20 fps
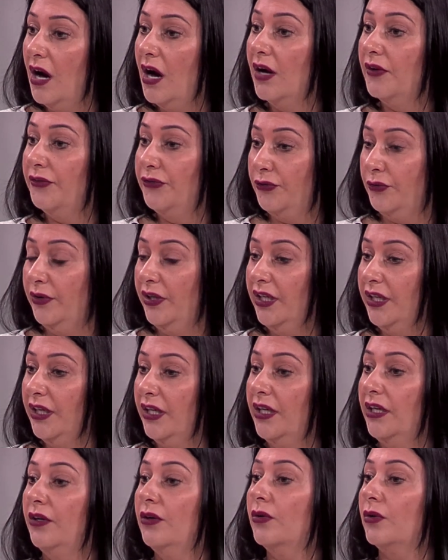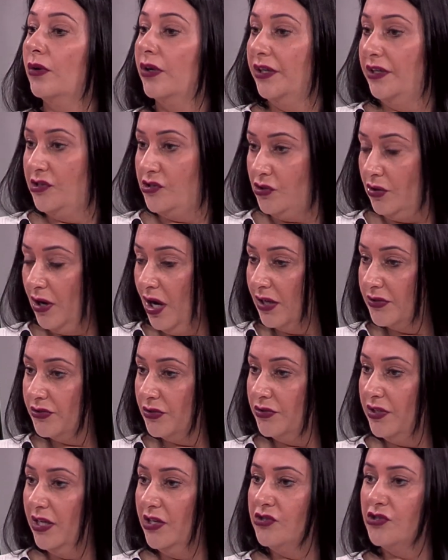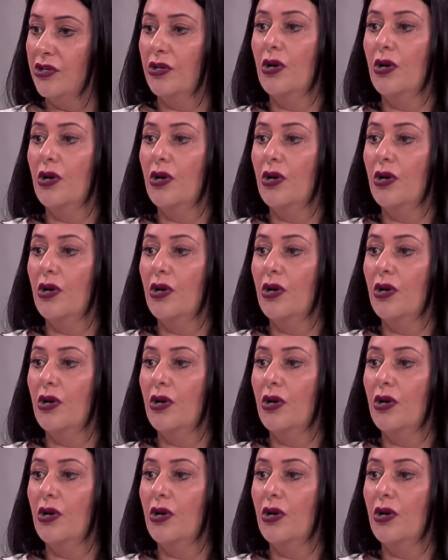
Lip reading: screening or initial consultation,